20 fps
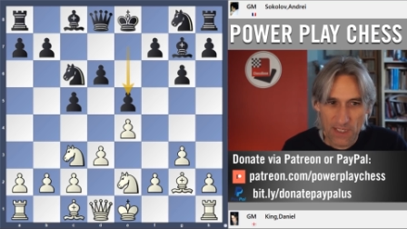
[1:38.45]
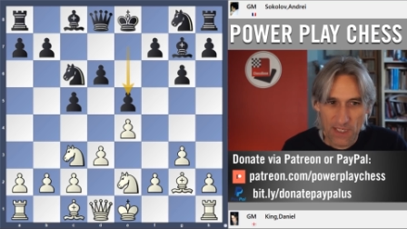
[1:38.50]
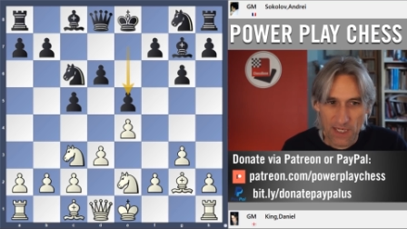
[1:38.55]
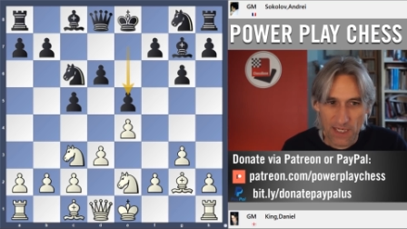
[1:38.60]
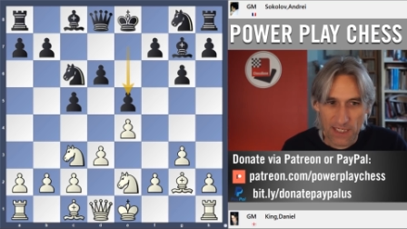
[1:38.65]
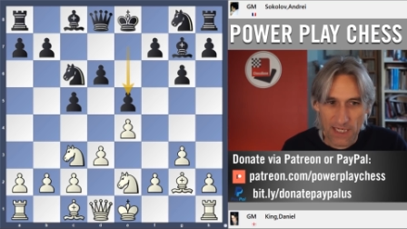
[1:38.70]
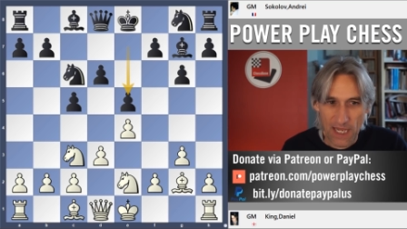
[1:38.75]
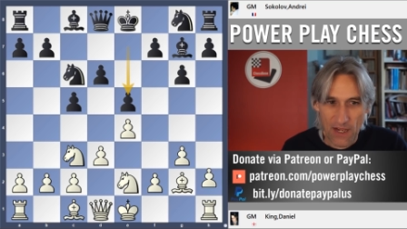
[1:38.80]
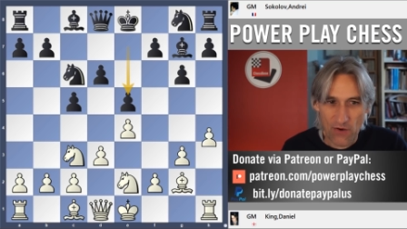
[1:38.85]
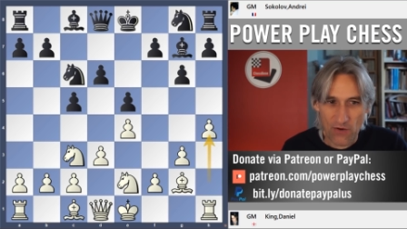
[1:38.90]

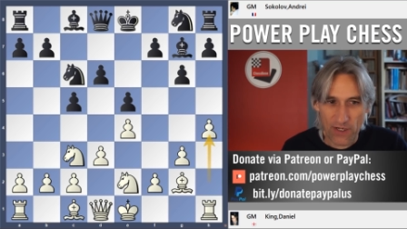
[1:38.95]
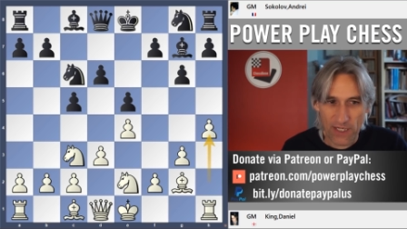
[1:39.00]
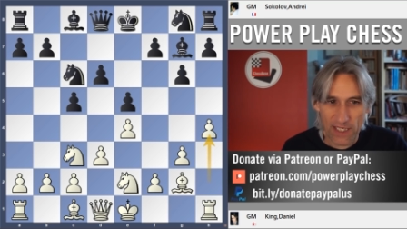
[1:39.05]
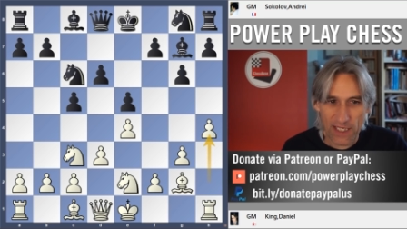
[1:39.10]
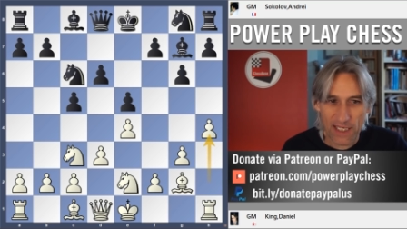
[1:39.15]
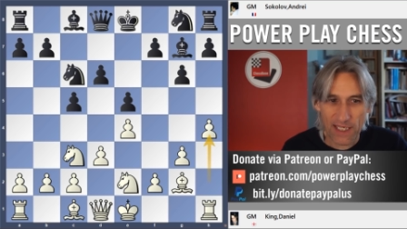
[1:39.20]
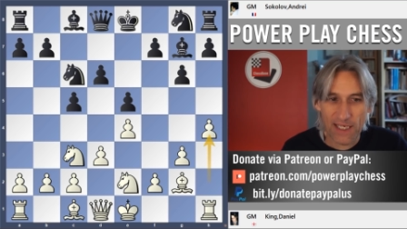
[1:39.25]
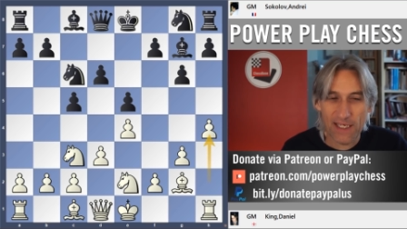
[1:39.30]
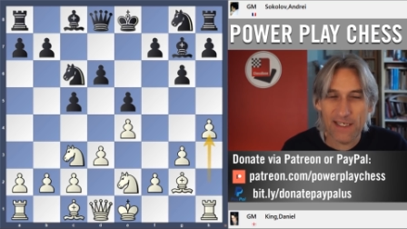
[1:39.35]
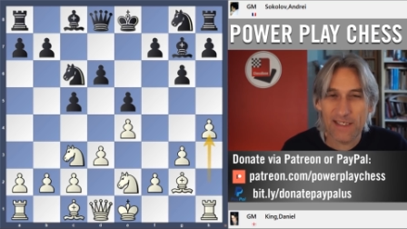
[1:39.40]
And now
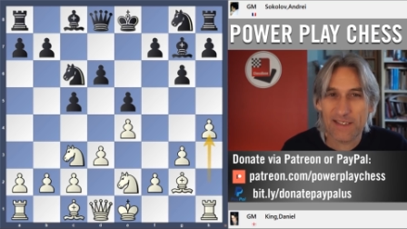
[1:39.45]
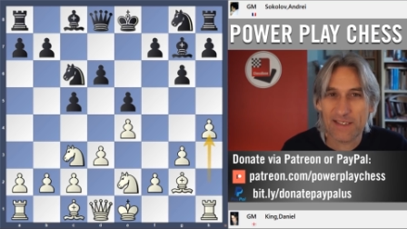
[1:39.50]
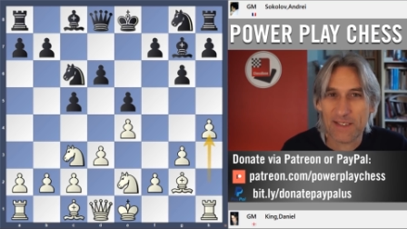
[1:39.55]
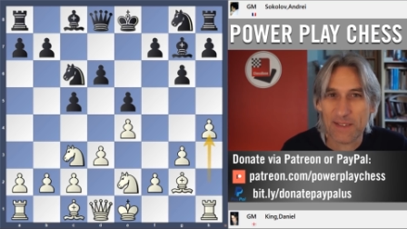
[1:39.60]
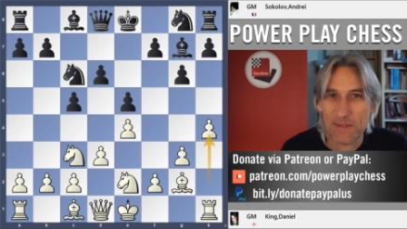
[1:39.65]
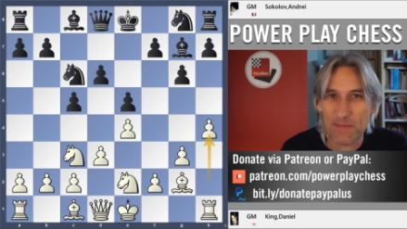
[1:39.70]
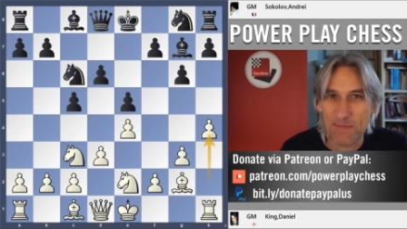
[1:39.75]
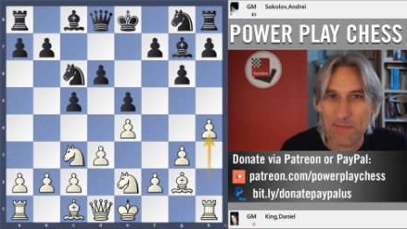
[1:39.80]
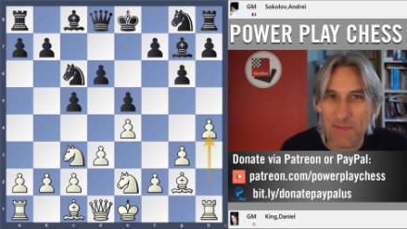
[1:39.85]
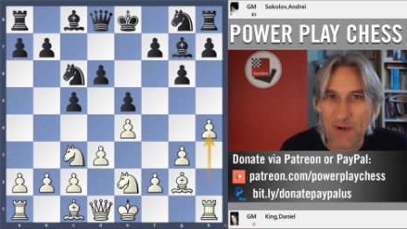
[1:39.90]

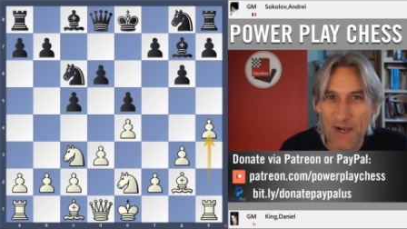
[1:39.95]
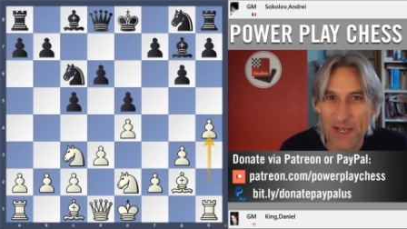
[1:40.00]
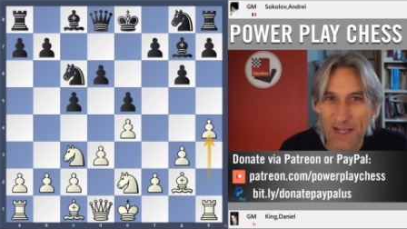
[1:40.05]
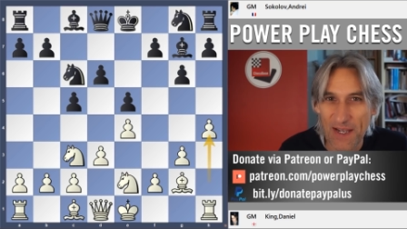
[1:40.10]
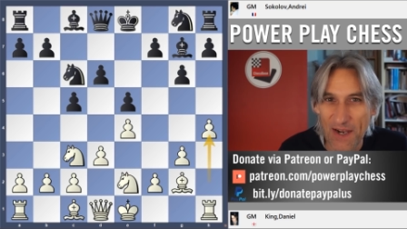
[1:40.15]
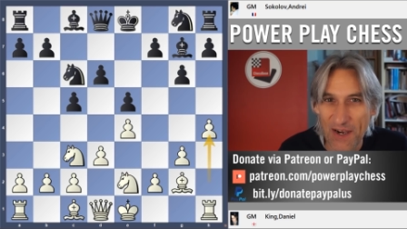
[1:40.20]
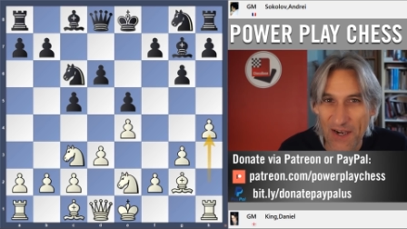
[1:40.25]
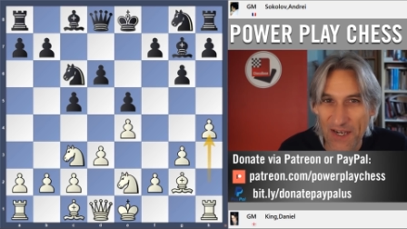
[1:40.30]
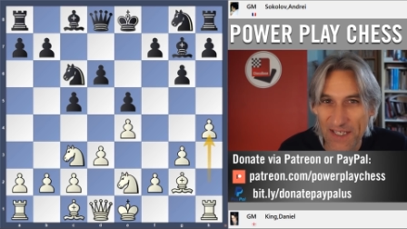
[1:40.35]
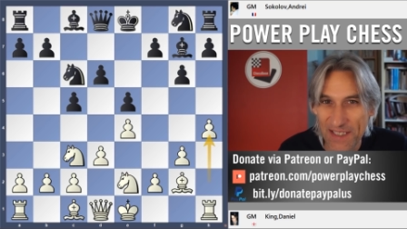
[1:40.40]
here's my
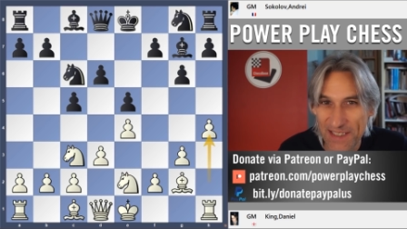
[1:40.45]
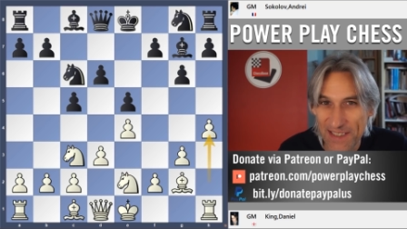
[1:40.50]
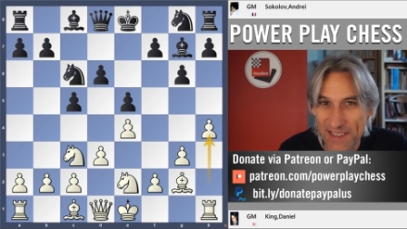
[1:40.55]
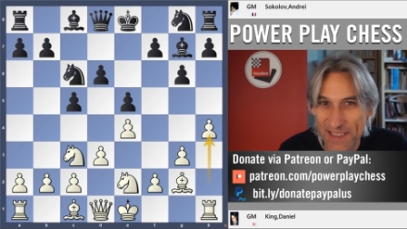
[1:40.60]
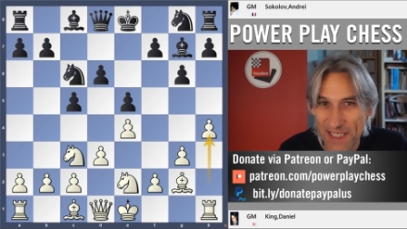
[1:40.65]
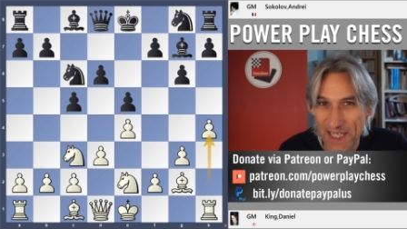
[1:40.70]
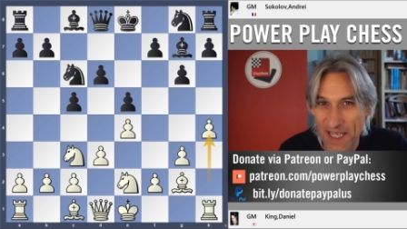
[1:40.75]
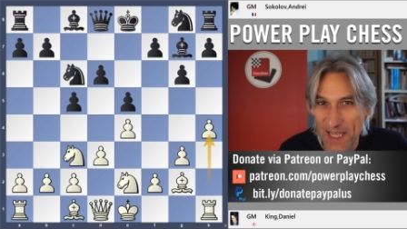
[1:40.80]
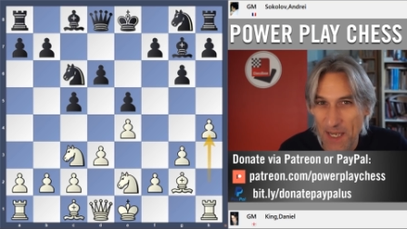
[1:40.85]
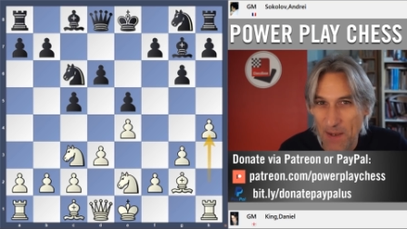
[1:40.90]

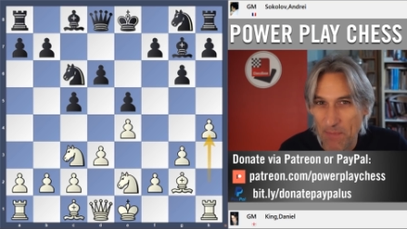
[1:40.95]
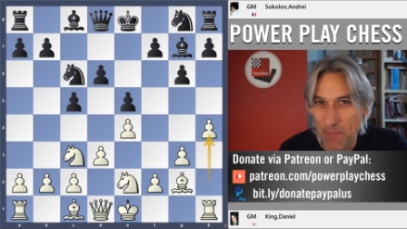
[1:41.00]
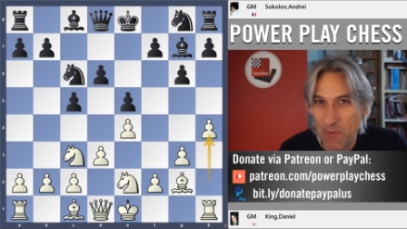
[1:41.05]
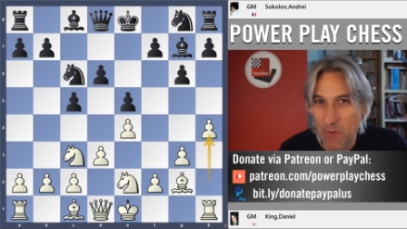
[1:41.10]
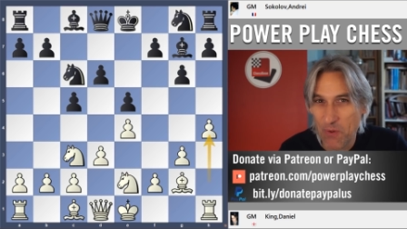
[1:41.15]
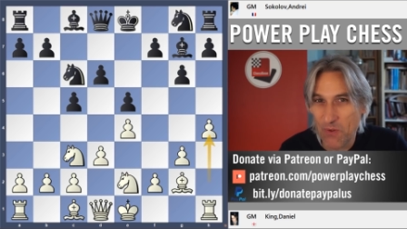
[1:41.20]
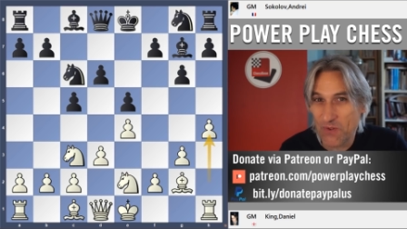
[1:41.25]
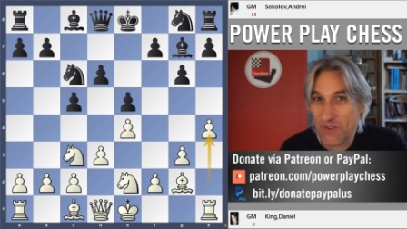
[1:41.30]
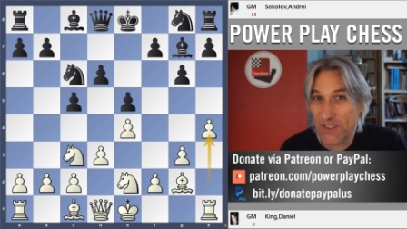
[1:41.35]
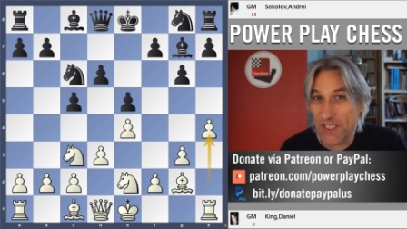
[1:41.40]
idea,
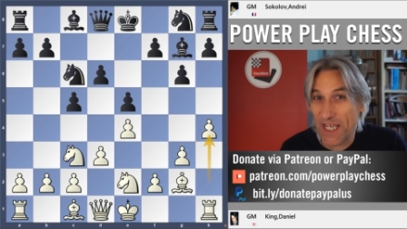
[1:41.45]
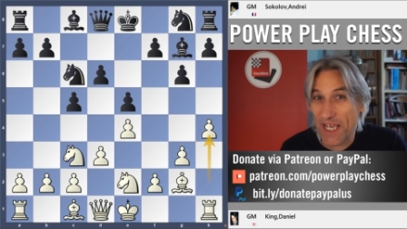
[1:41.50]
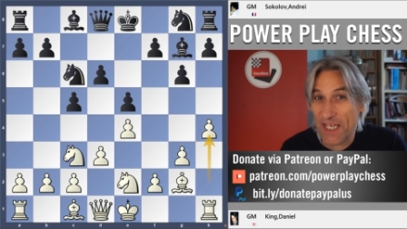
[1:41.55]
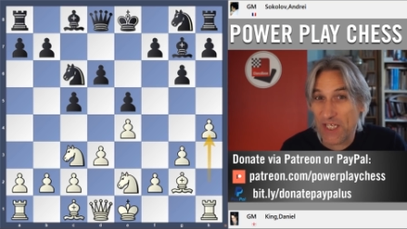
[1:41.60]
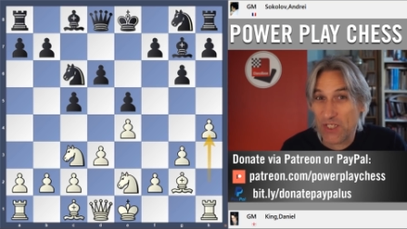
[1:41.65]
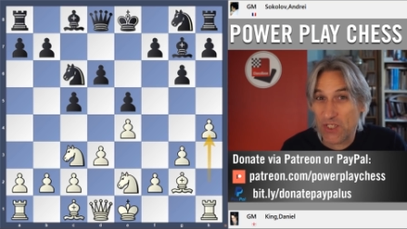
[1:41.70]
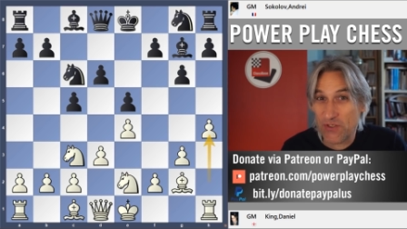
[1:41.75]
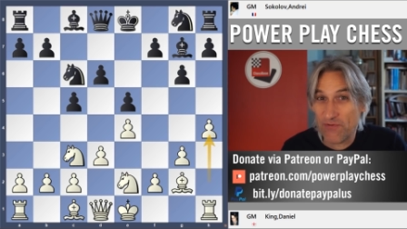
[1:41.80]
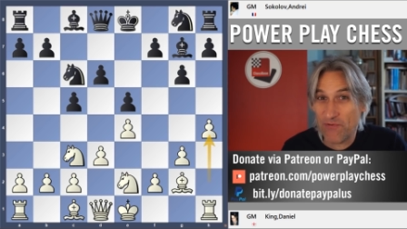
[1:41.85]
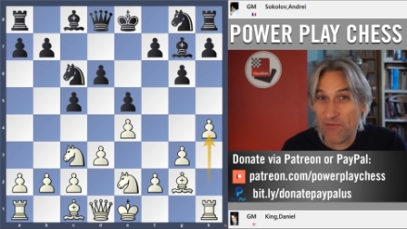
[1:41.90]
pawn to
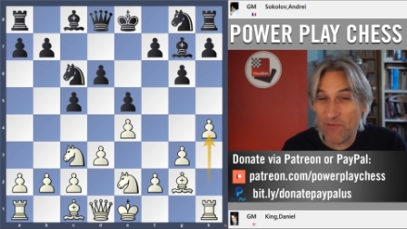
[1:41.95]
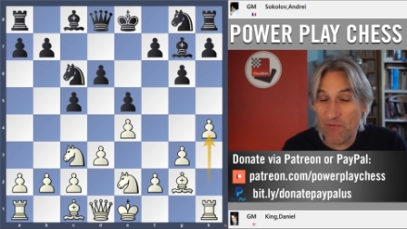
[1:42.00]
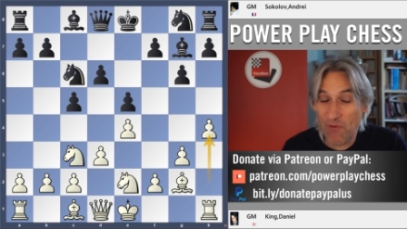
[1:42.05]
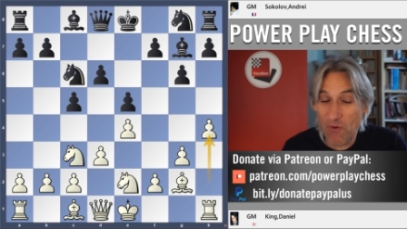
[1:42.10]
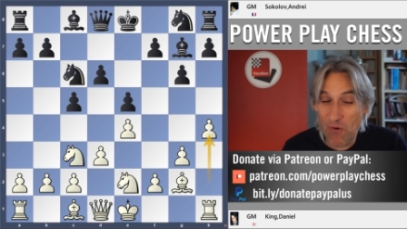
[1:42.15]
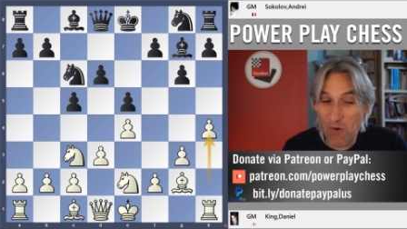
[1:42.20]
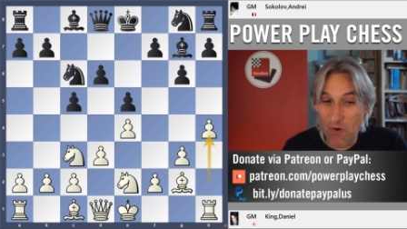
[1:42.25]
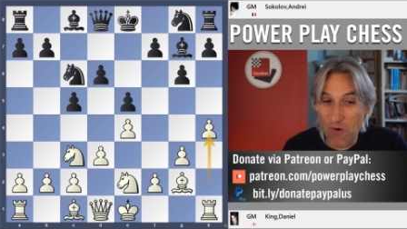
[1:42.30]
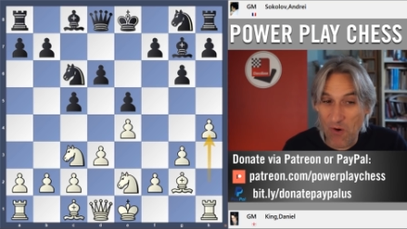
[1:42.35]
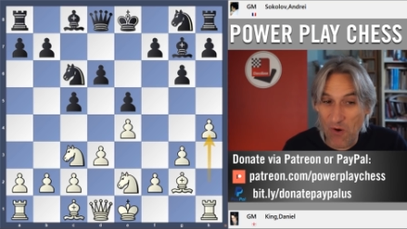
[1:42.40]

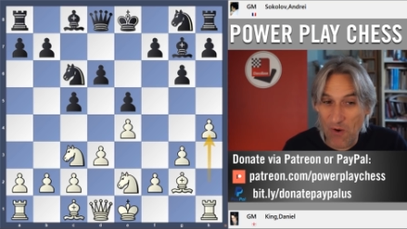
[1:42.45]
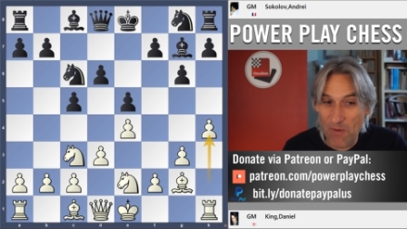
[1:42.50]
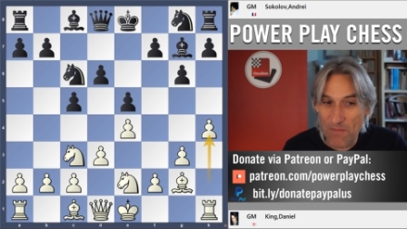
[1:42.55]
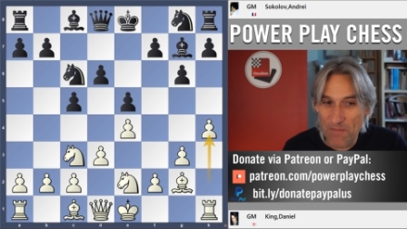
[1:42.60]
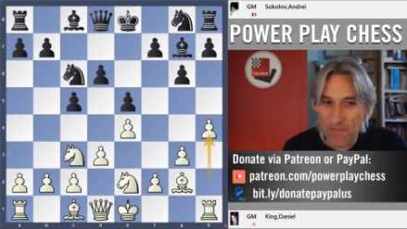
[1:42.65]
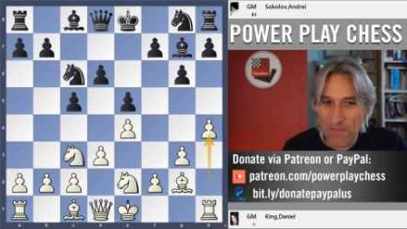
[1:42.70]
h4.